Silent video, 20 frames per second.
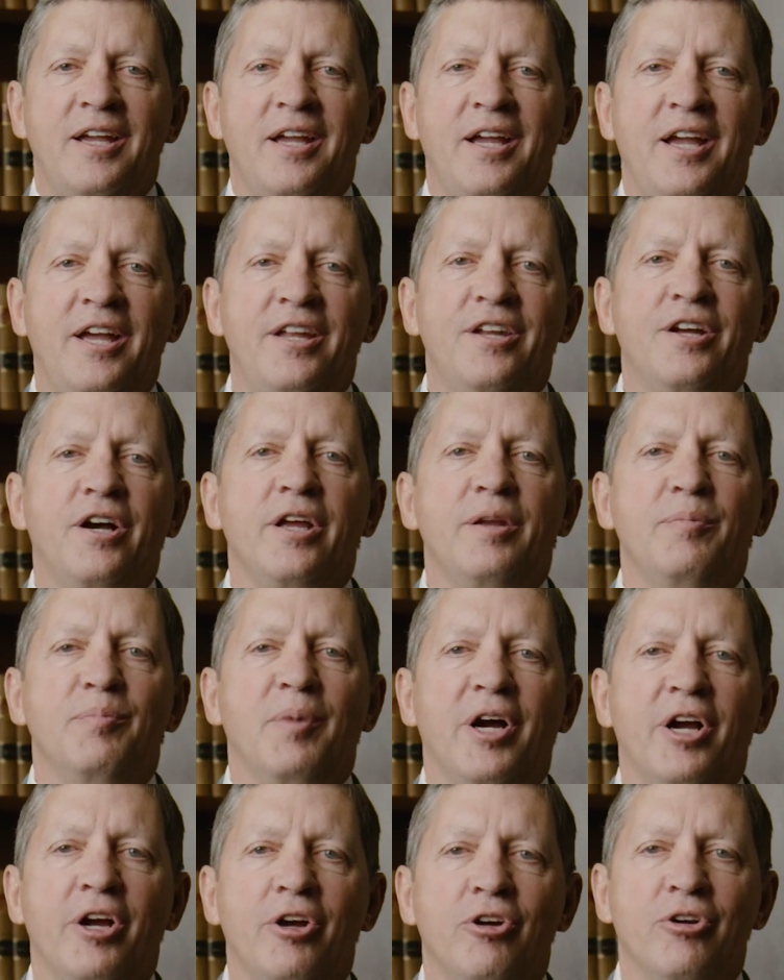And I
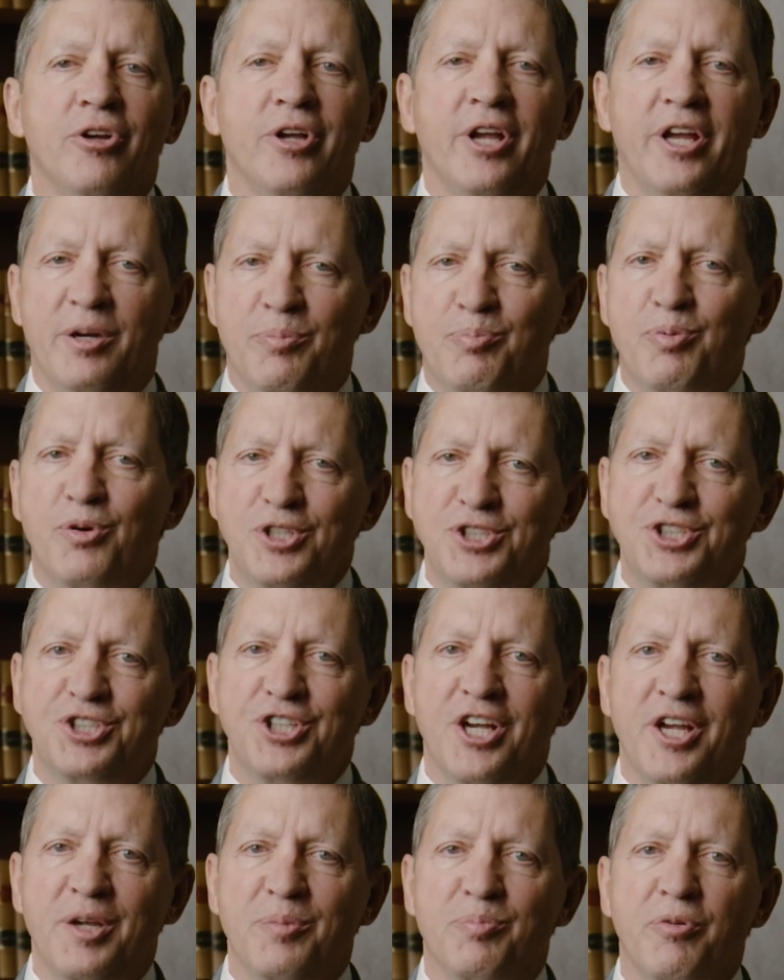admire and
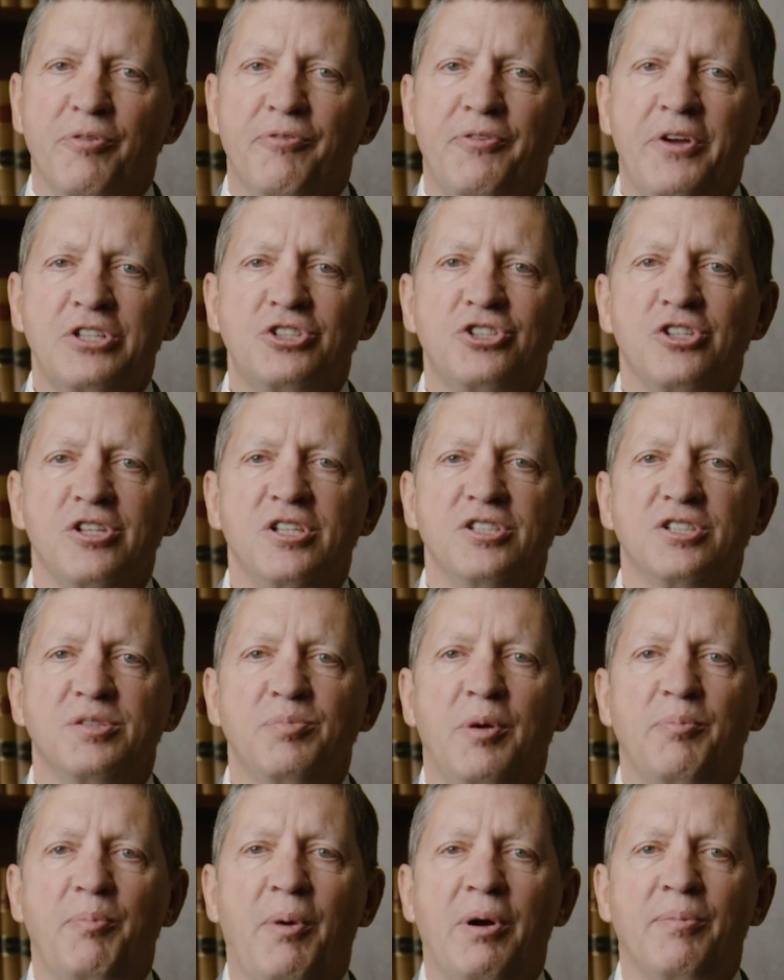appreciate professionalism
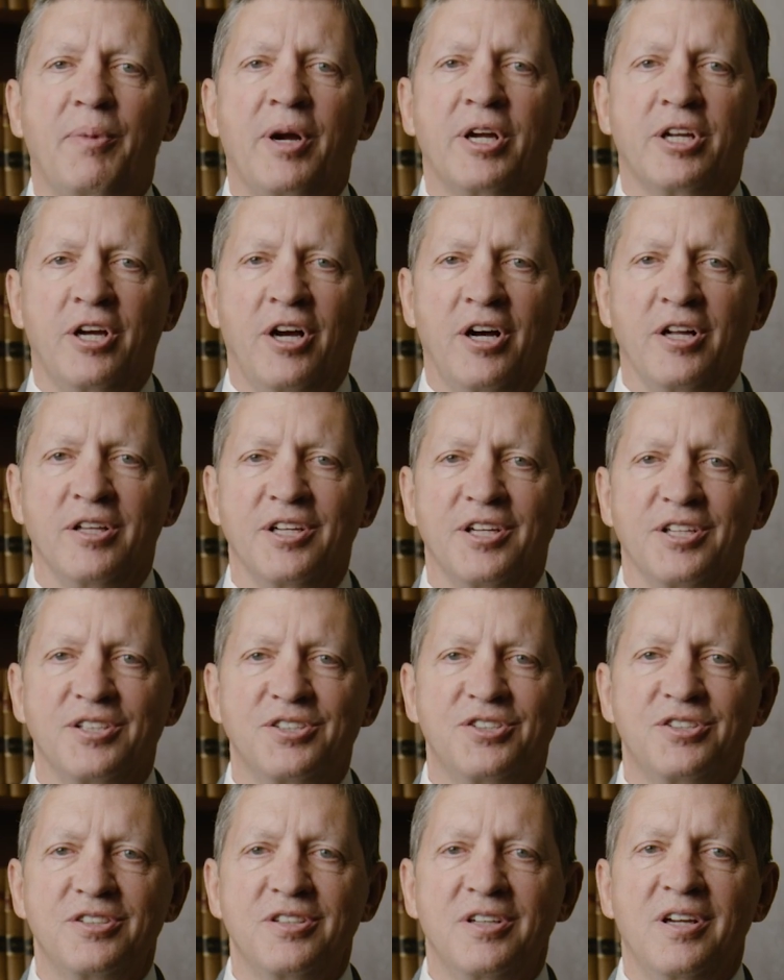among my
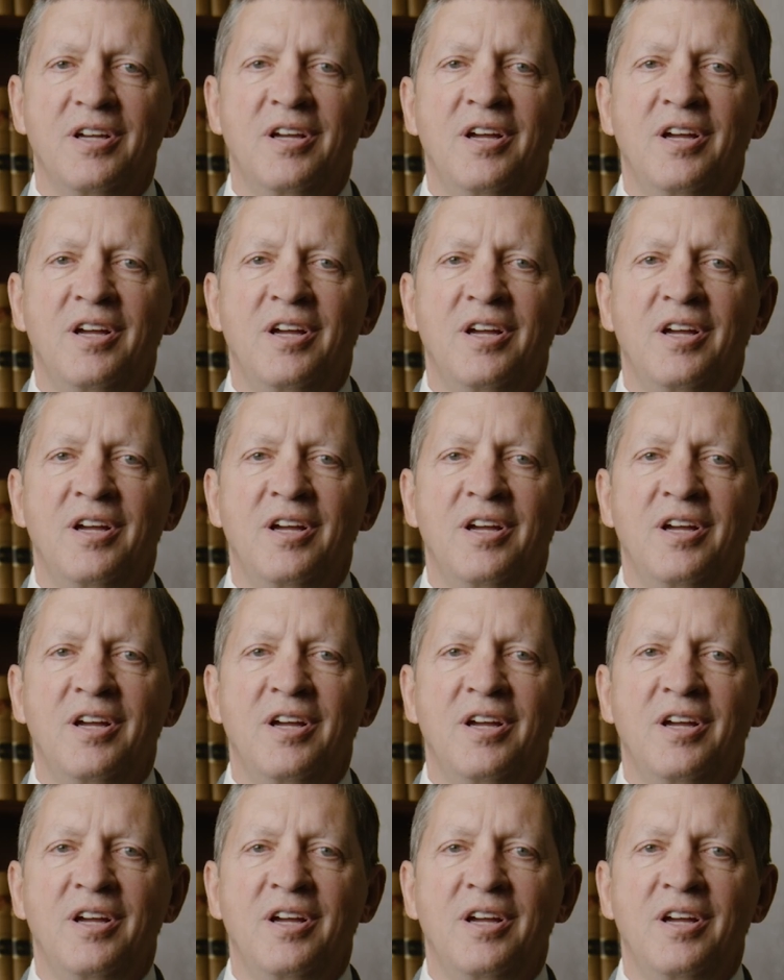colleagues.